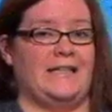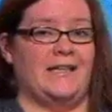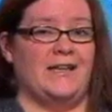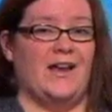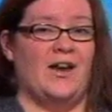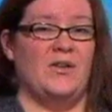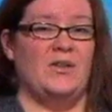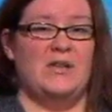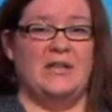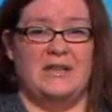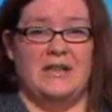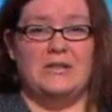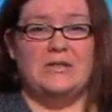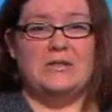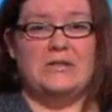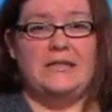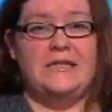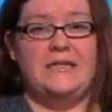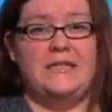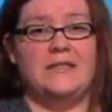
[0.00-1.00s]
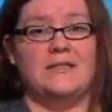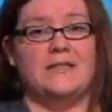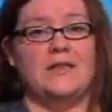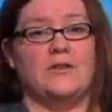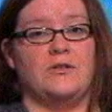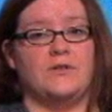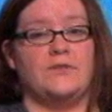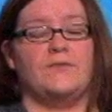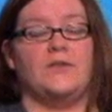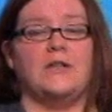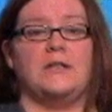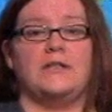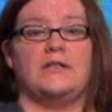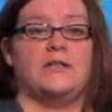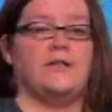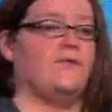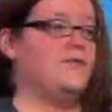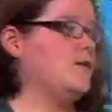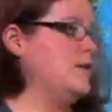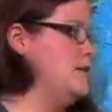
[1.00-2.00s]
and how the letter T sounds very
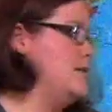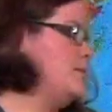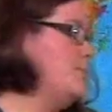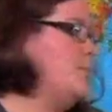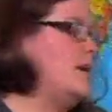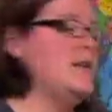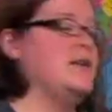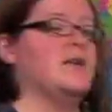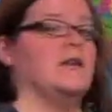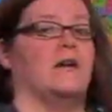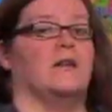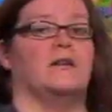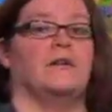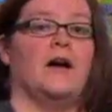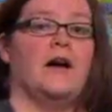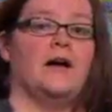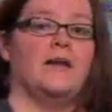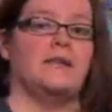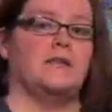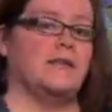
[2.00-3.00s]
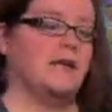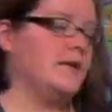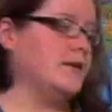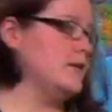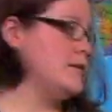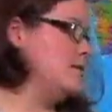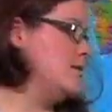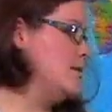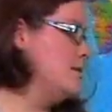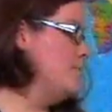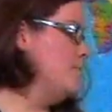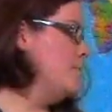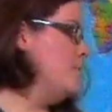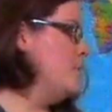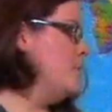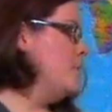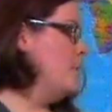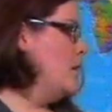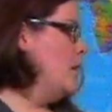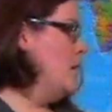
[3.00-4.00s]
different depending on context.
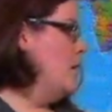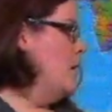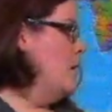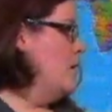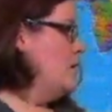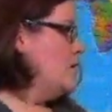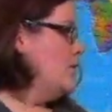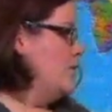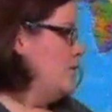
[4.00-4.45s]
So